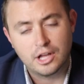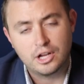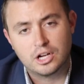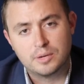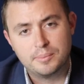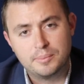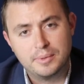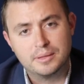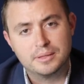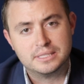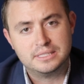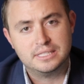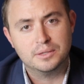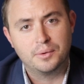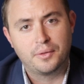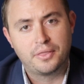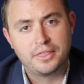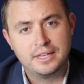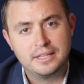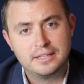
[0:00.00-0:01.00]
you're going to be able to deal
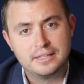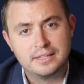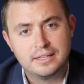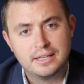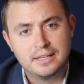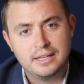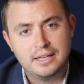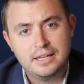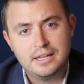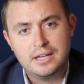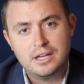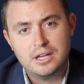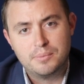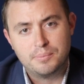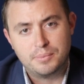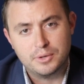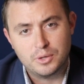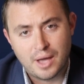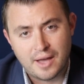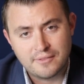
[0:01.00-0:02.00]
with it.
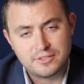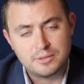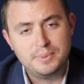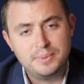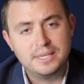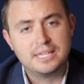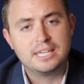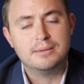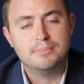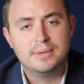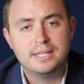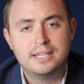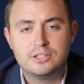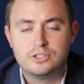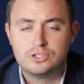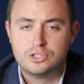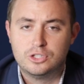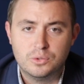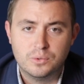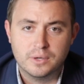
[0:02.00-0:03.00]
But you have to be
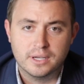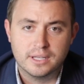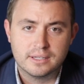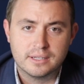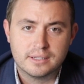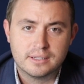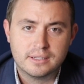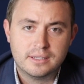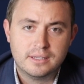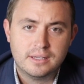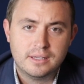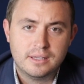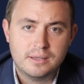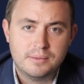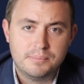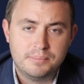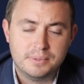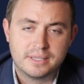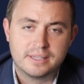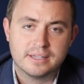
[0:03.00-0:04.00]
committed to it,
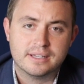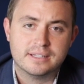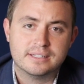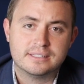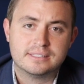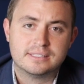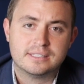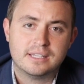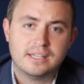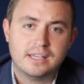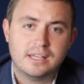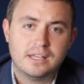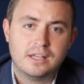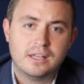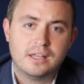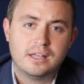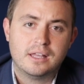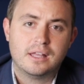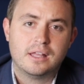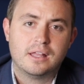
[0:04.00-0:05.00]
because
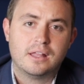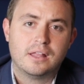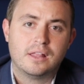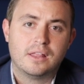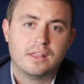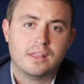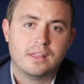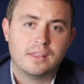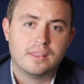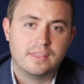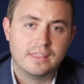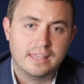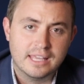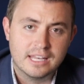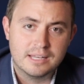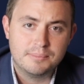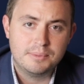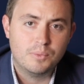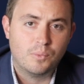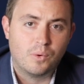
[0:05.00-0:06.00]
the
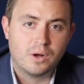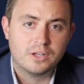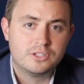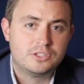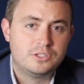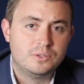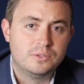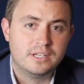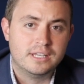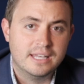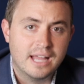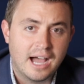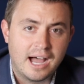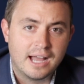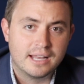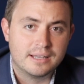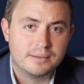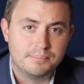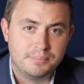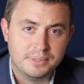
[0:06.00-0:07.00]
enemy wants you to
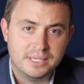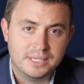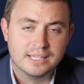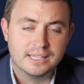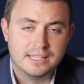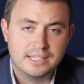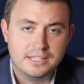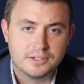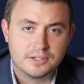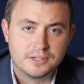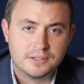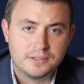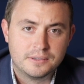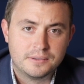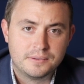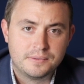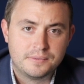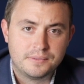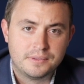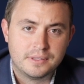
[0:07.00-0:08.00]
not be a leader.
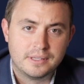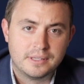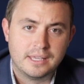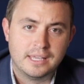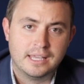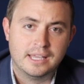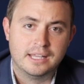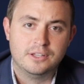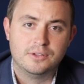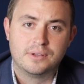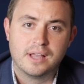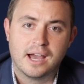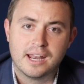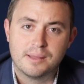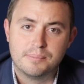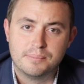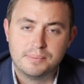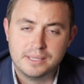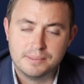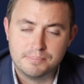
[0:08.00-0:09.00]
And you've got
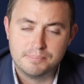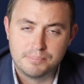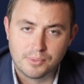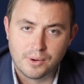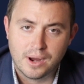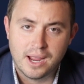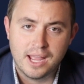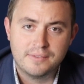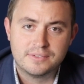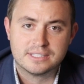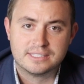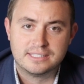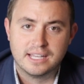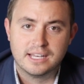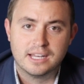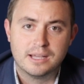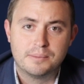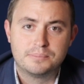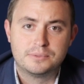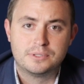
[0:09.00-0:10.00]
to be brave to
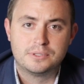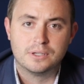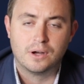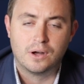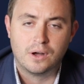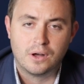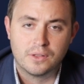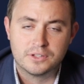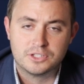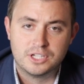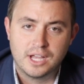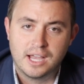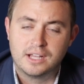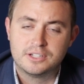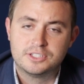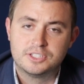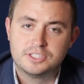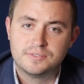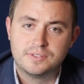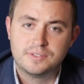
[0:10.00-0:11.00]
stand up to all the
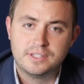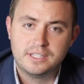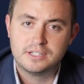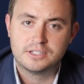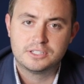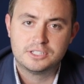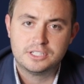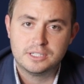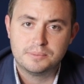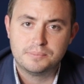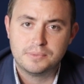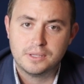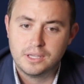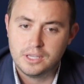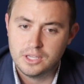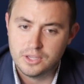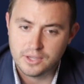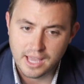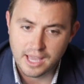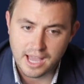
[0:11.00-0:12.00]
challenges of leadership.
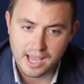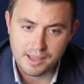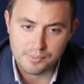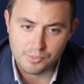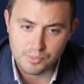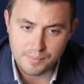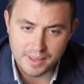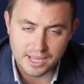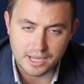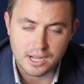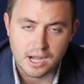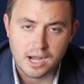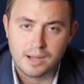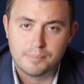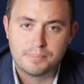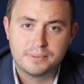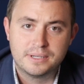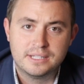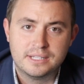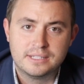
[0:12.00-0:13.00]
You got to remain
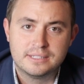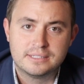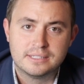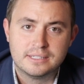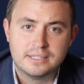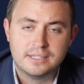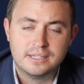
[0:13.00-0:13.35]
competent,